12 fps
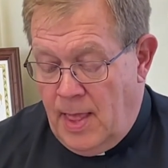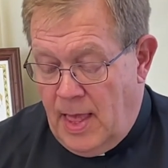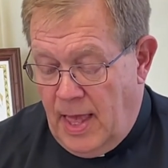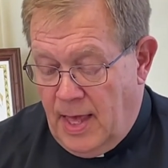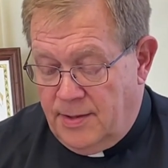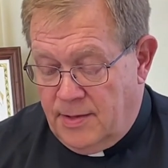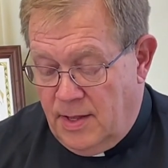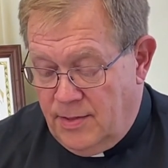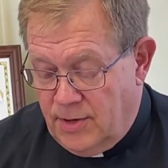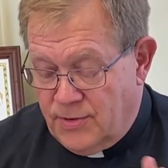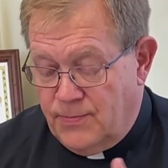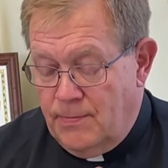And
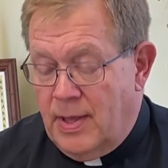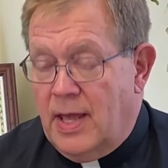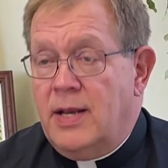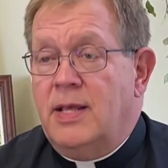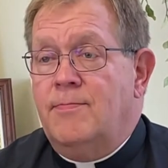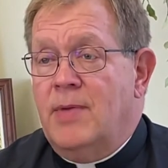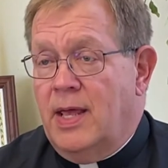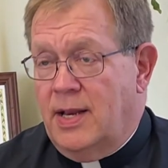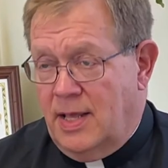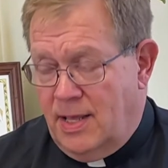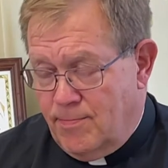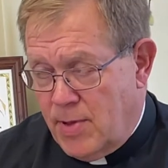there's many,
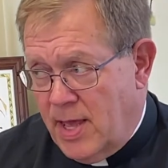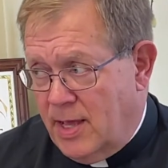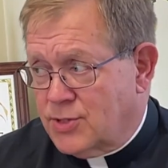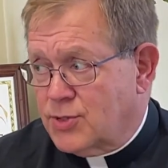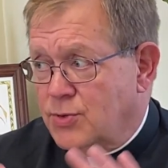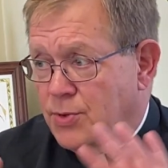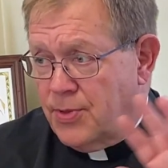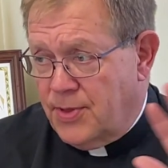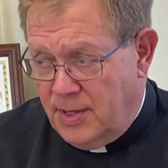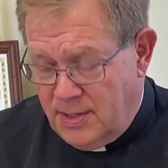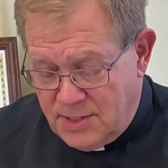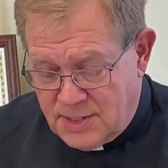many pastoral
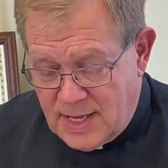things